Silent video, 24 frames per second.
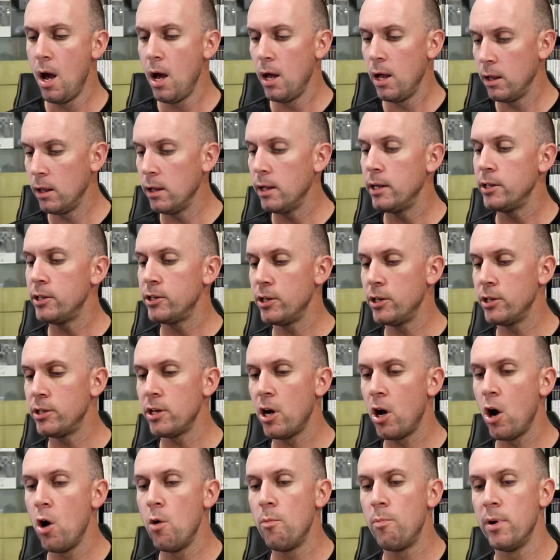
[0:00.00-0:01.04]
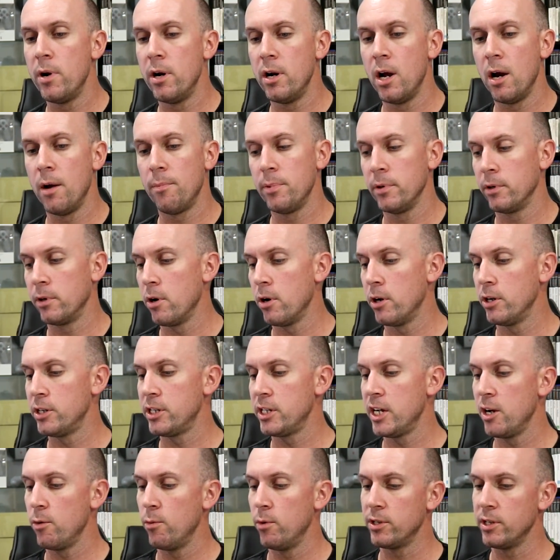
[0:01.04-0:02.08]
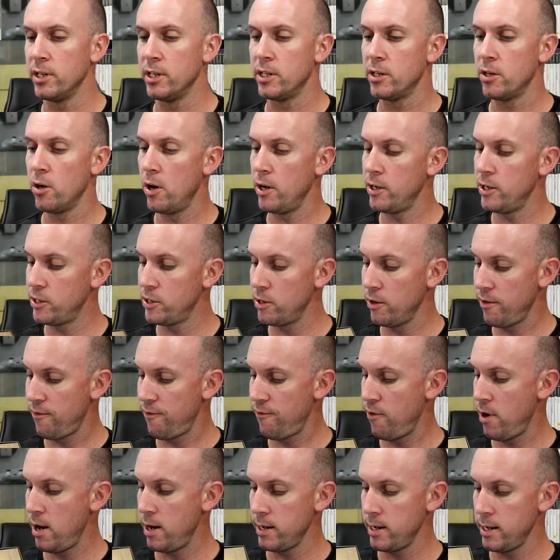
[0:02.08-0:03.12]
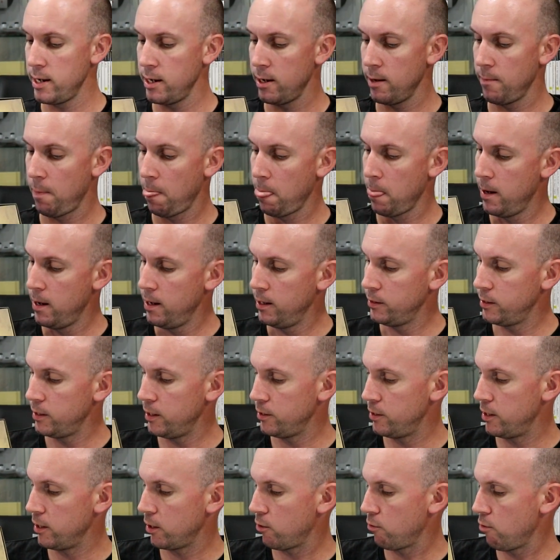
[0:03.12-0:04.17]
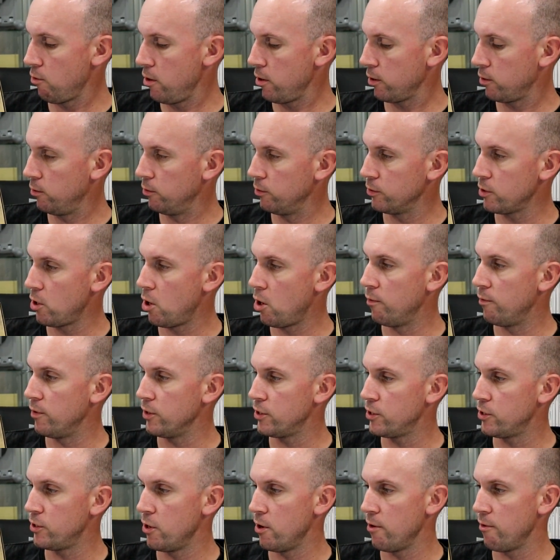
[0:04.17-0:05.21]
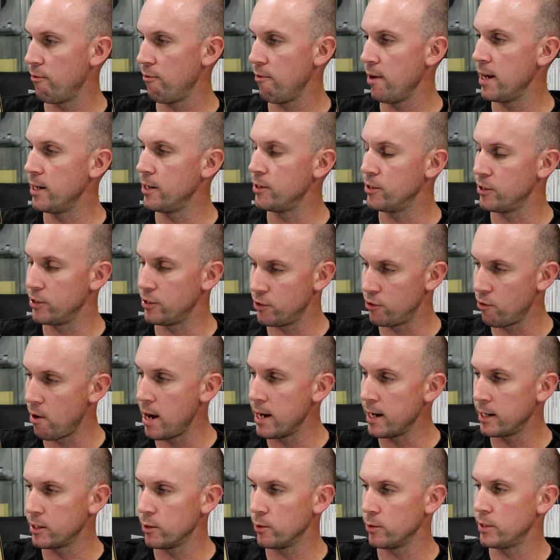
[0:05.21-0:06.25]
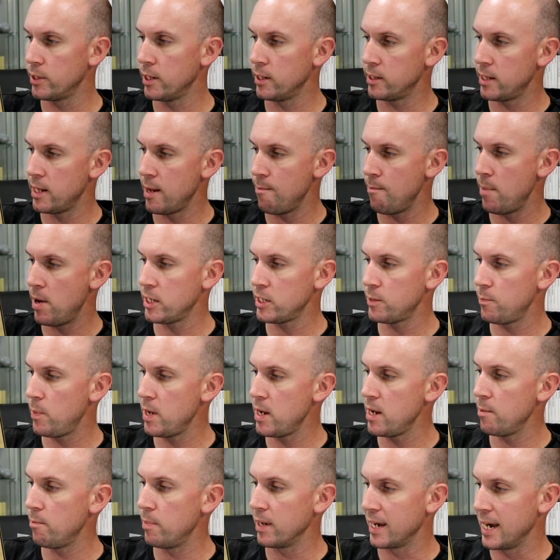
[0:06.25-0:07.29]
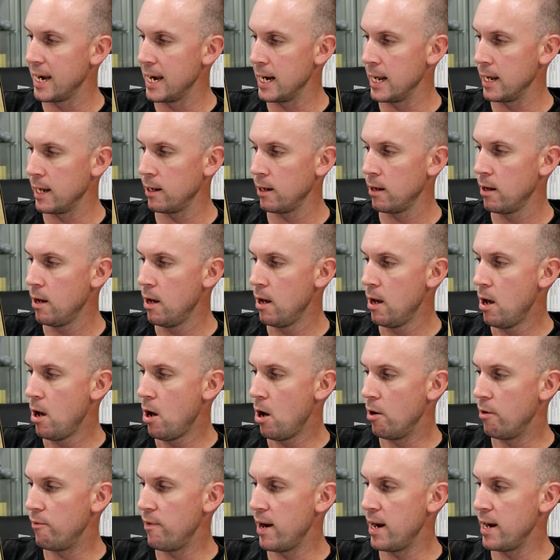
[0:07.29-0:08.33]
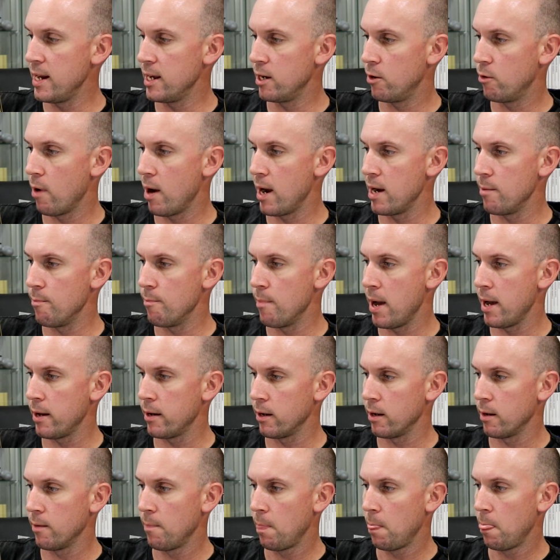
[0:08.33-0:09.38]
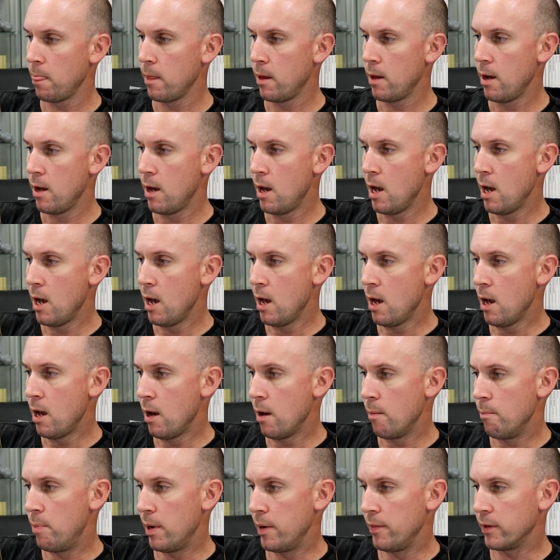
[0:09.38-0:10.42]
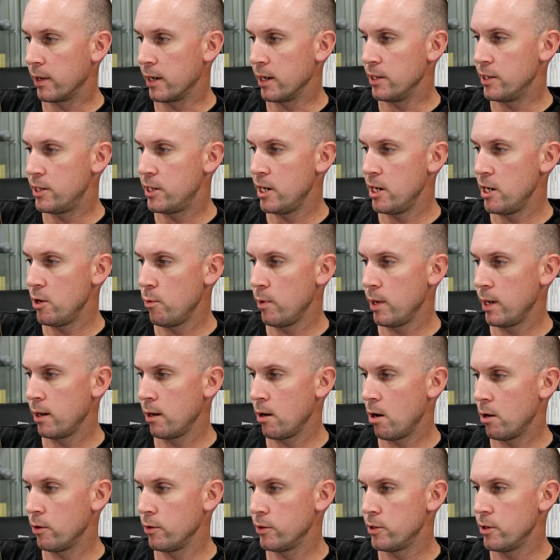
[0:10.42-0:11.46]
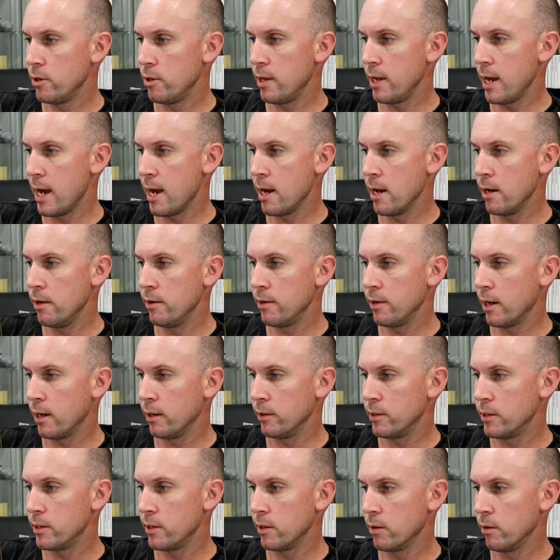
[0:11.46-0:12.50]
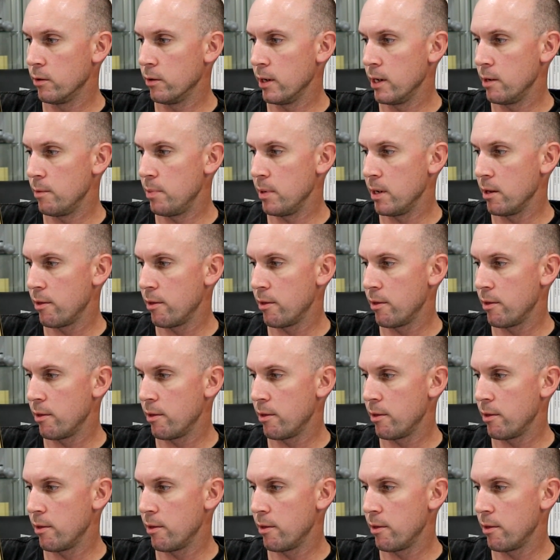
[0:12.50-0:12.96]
let's just open it up and kind of see what's inside. Just on the front here, it says the Chronicles of Sir Francis Drake. So it says there must be a beginning of any great matter, but the continuing unto the end until it be